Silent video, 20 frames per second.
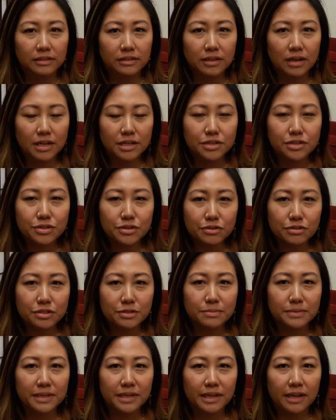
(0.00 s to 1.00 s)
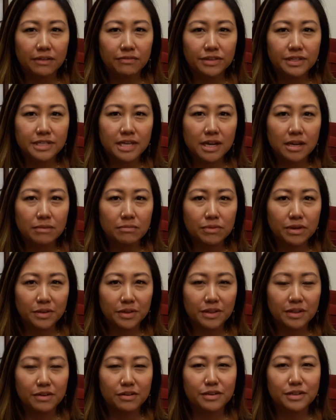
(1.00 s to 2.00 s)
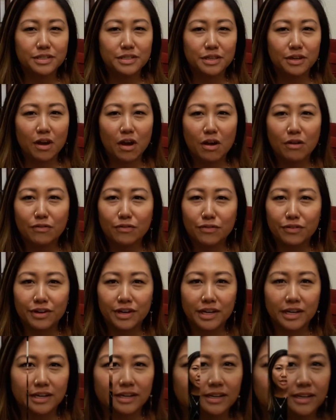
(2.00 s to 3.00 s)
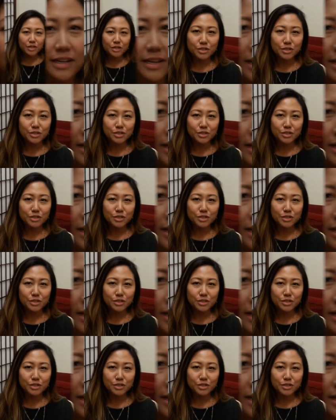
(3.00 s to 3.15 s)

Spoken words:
God shows me every time when there is an offering.